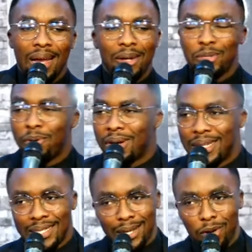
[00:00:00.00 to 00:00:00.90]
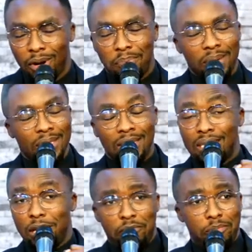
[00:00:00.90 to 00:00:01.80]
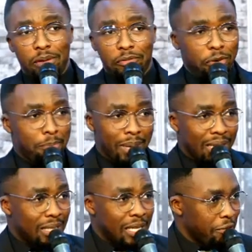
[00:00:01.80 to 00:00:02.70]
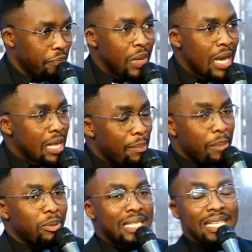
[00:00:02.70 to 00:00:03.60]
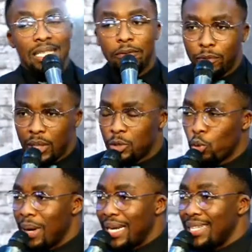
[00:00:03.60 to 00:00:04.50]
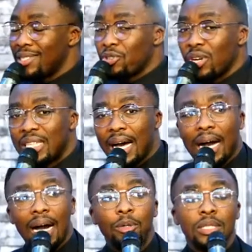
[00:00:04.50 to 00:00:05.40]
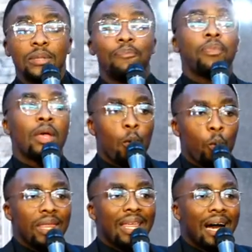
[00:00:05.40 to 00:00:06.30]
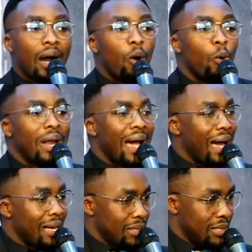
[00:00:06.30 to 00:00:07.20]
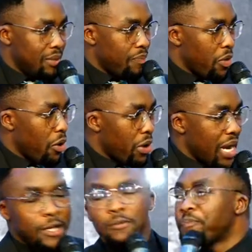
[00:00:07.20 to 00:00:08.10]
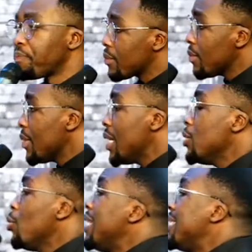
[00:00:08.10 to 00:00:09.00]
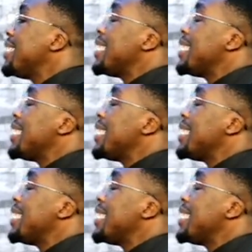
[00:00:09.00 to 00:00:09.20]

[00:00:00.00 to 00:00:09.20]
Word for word: out to God and saying, God, please save me from myself. The Bible says the foolish woman destroys her house with her own hands. All right? So it is